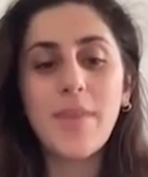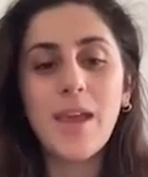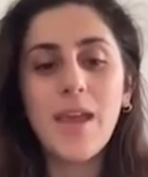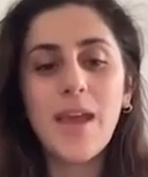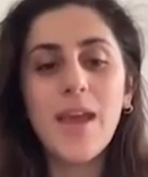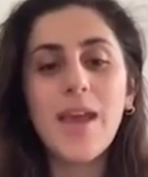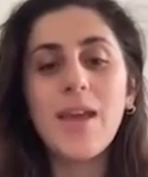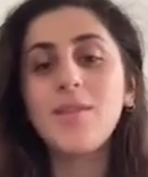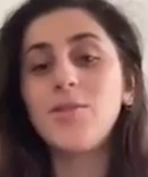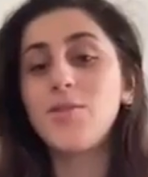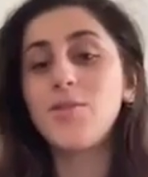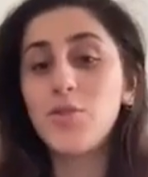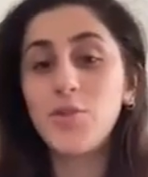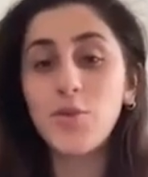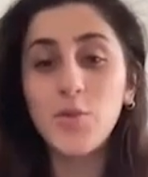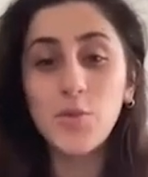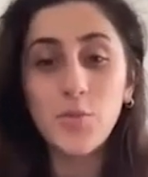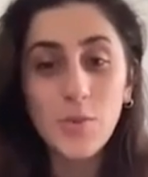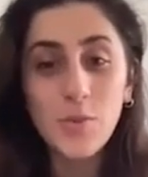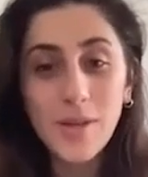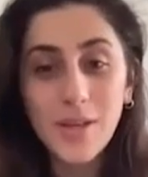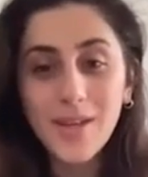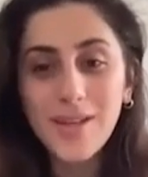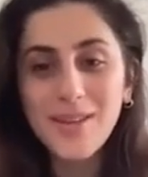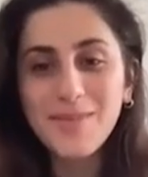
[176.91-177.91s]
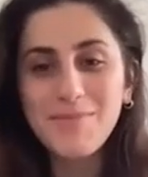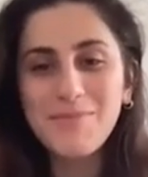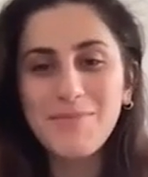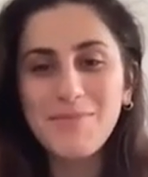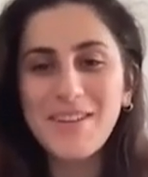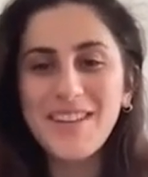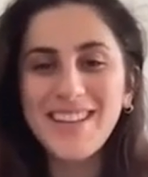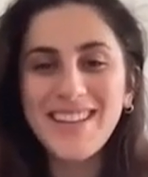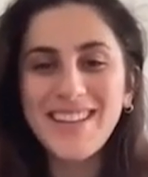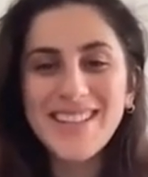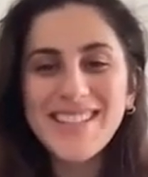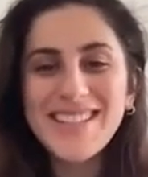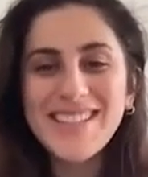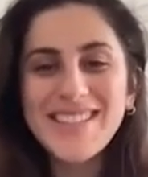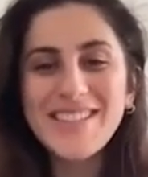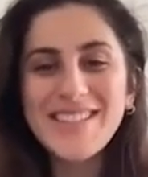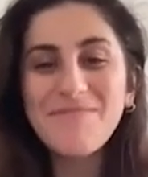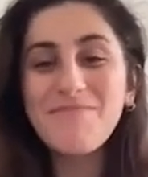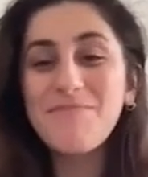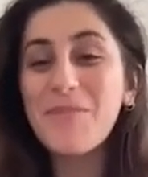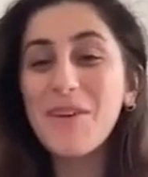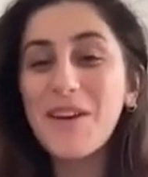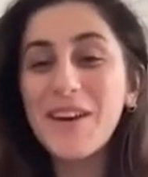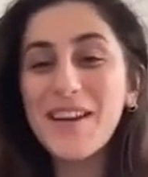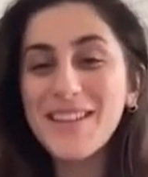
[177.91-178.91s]
and to be in peace.
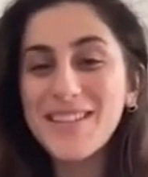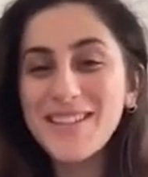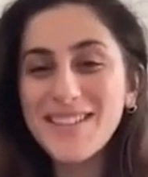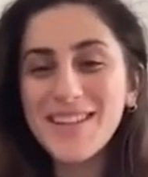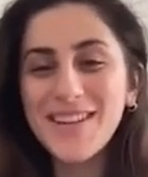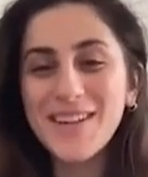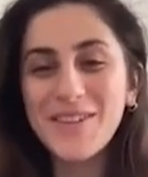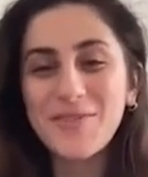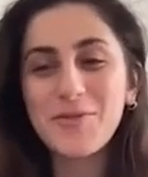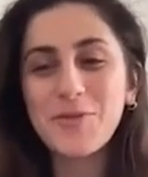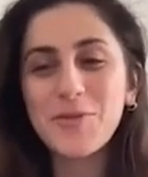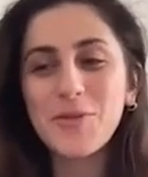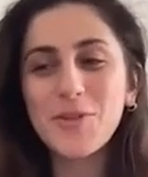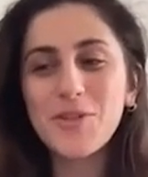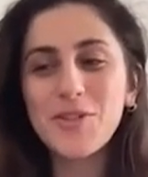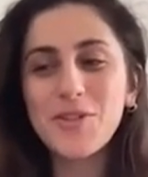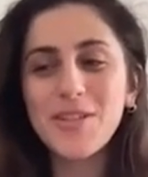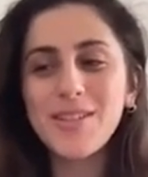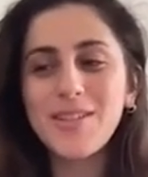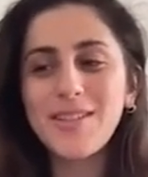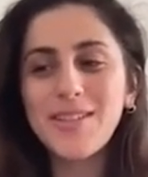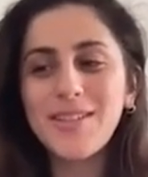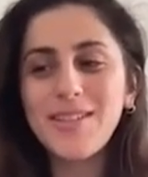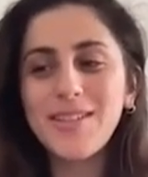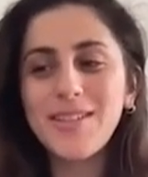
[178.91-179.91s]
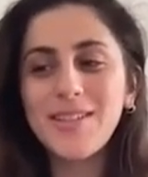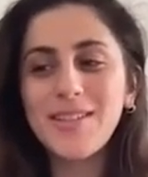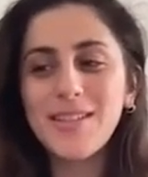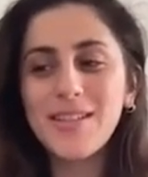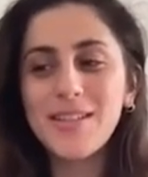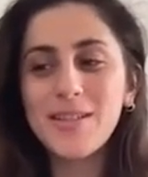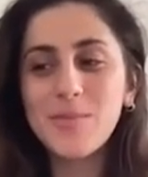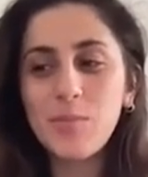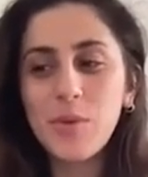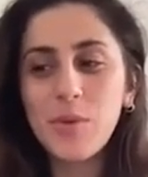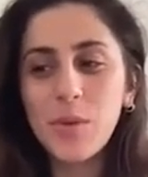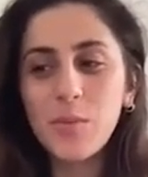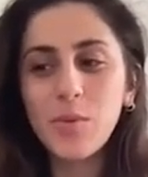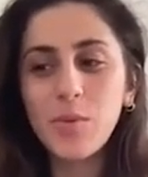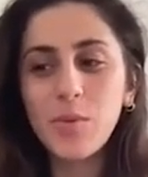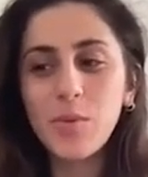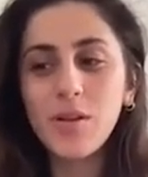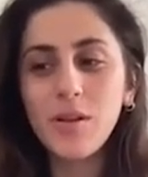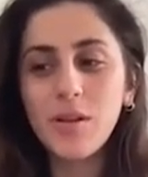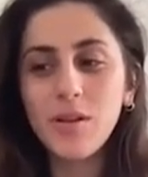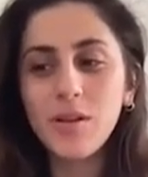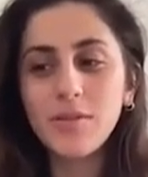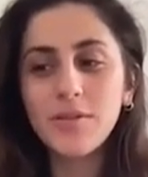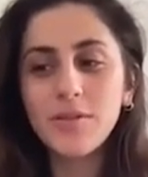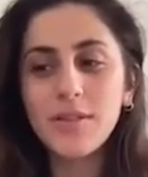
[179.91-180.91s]
But unfortunately, these
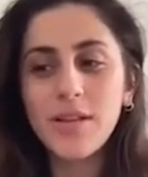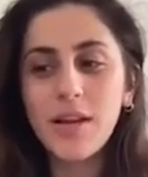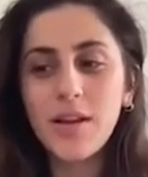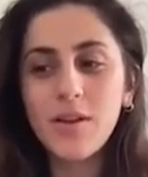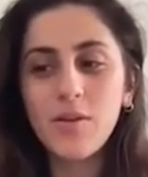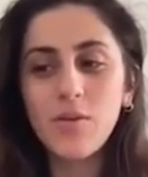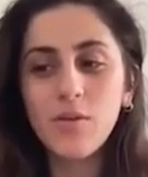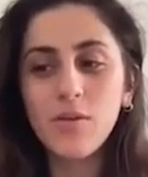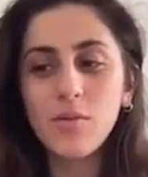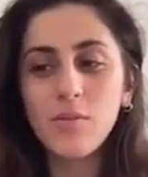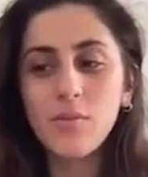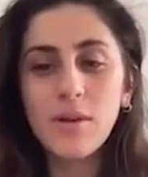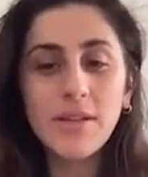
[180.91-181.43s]
people take all